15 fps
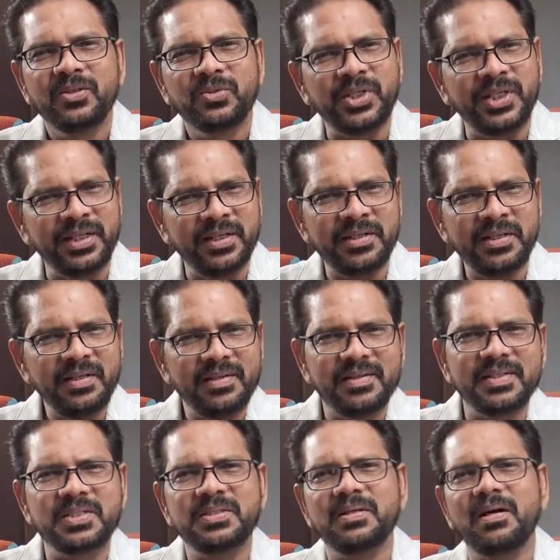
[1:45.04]
Theory
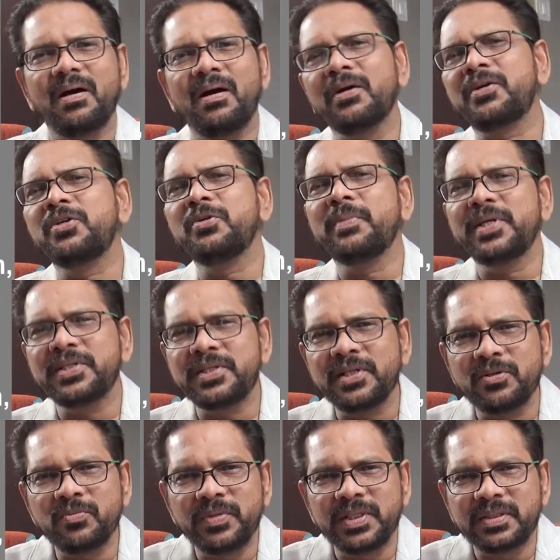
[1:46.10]
is
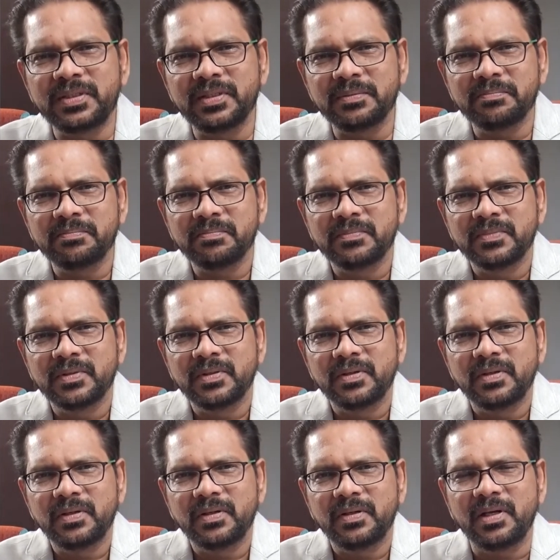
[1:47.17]
augmented with
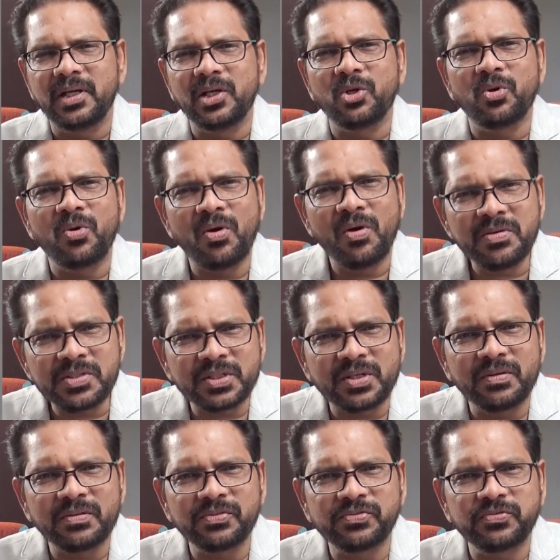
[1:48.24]
a lot
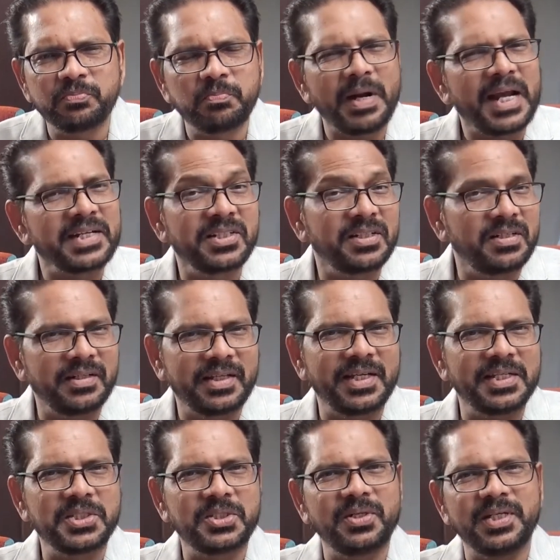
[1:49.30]
of practical
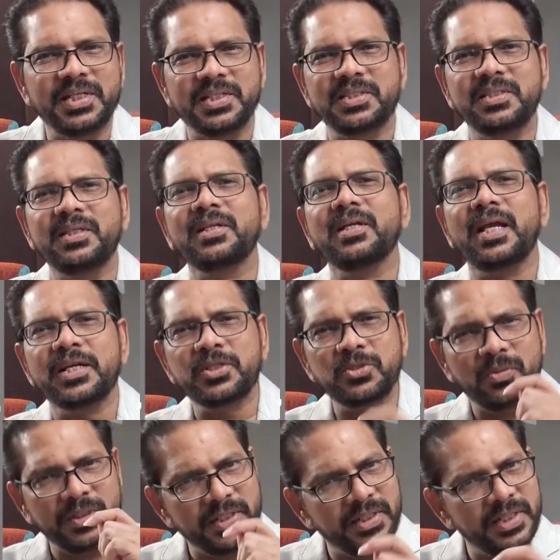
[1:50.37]
case studies that are
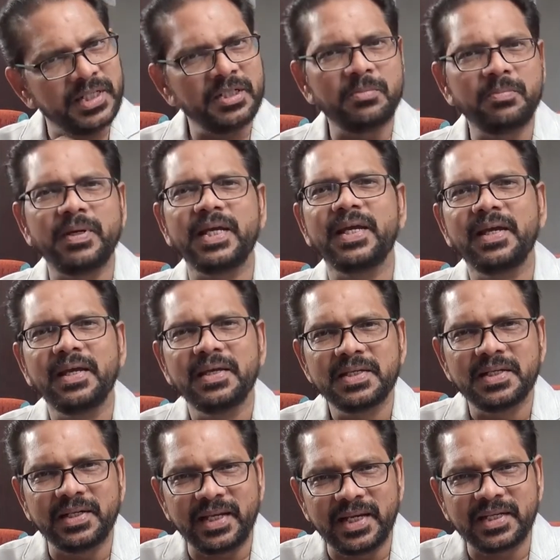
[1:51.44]
actually needed by a
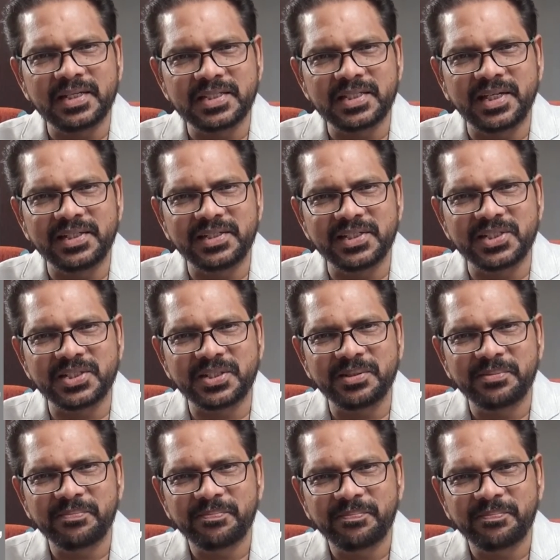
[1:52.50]
data scientist.